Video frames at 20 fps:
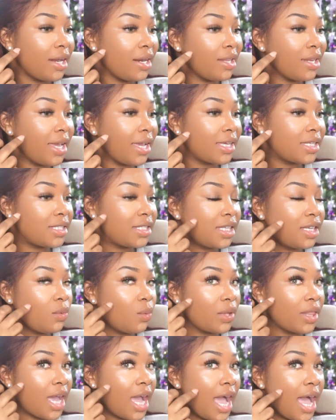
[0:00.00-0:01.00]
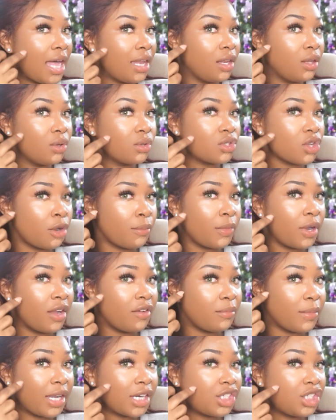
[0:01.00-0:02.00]
like see where the hollows
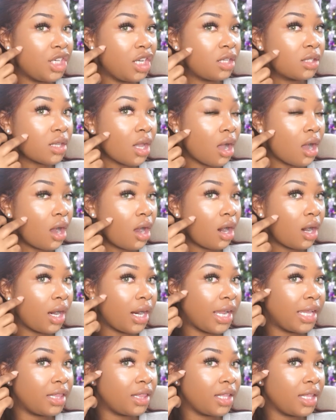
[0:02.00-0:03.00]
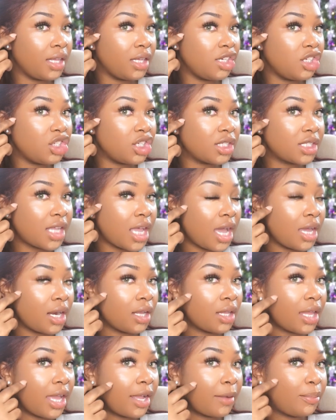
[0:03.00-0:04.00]
of my cheeks are, and then just kind
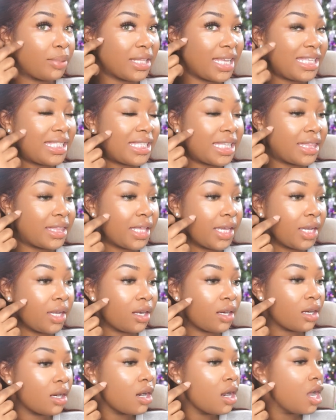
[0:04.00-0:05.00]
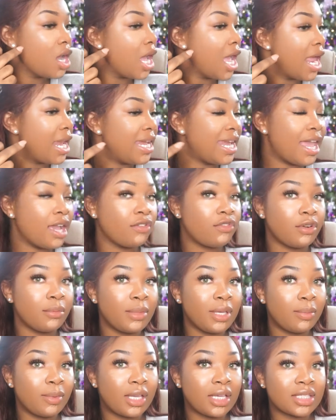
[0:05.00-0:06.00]
of like place it there. Now for
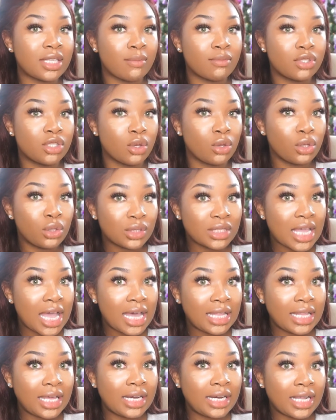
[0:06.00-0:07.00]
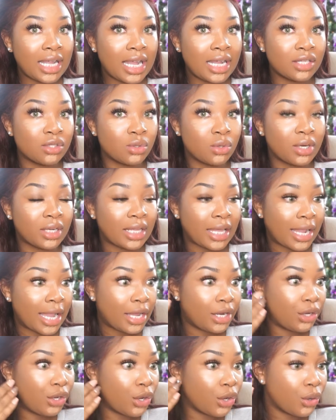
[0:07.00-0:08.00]
me, because I'm so used to highlighting, contouring, like,
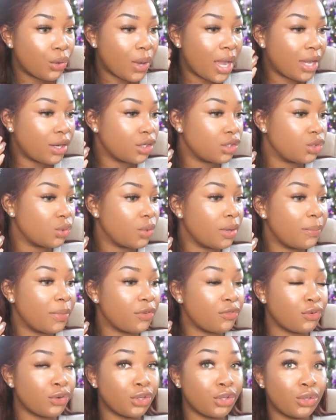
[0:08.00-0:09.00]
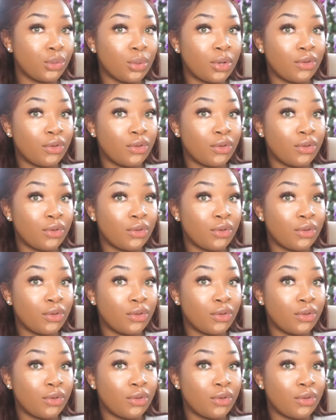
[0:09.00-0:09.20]
I know how to do it. But for you,